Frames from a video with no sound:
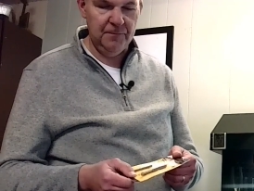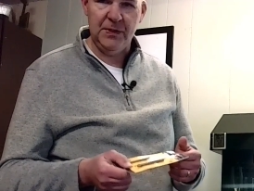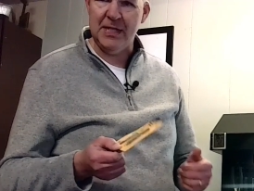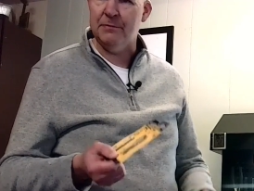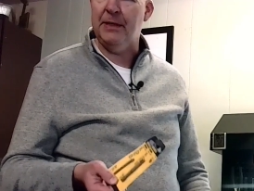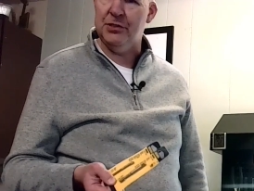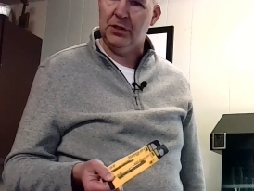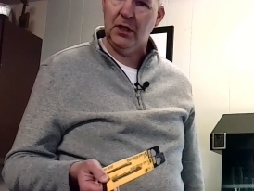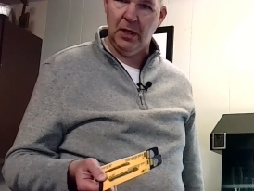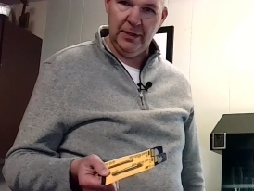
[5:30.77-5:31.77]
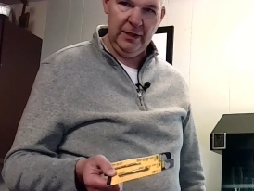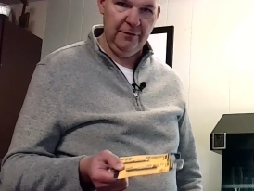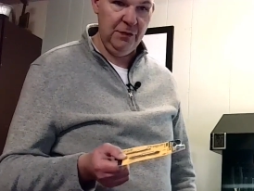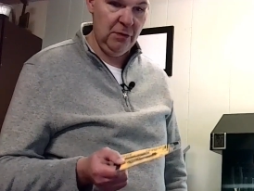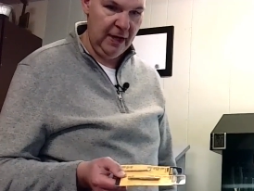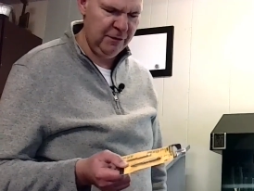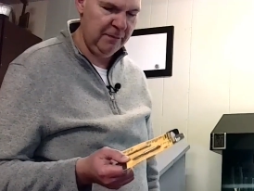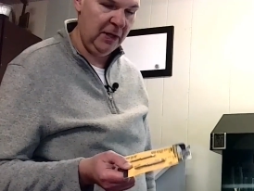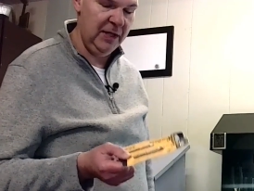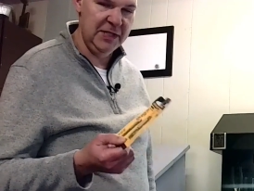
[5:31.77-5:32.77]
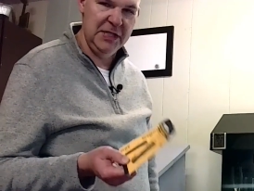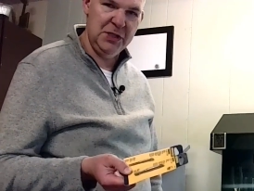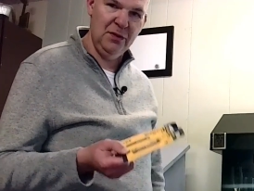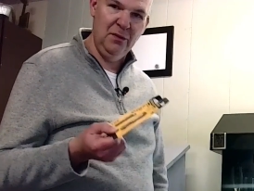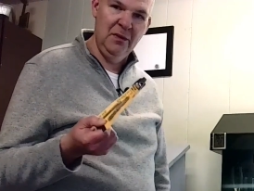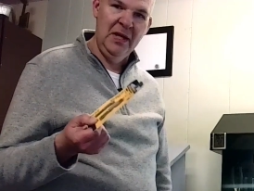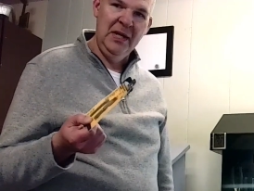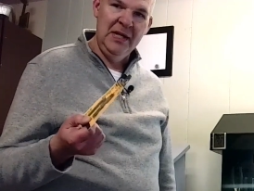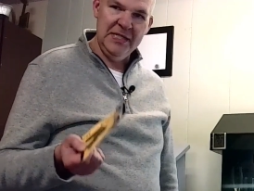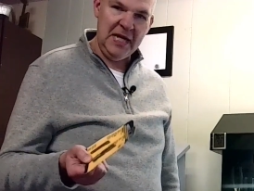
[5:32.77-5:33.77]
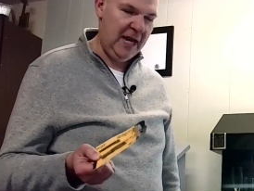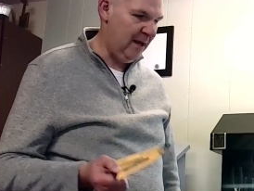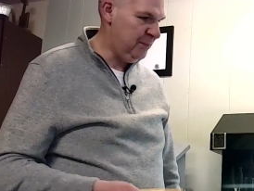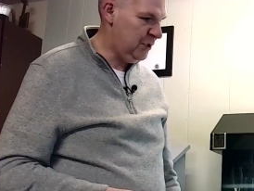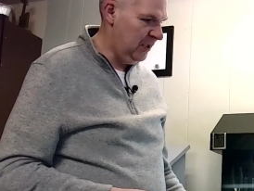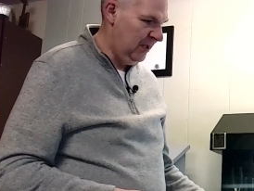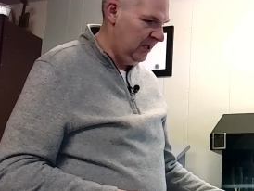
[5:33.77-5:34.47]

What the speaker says: that's a major con. If you have to buy additional taps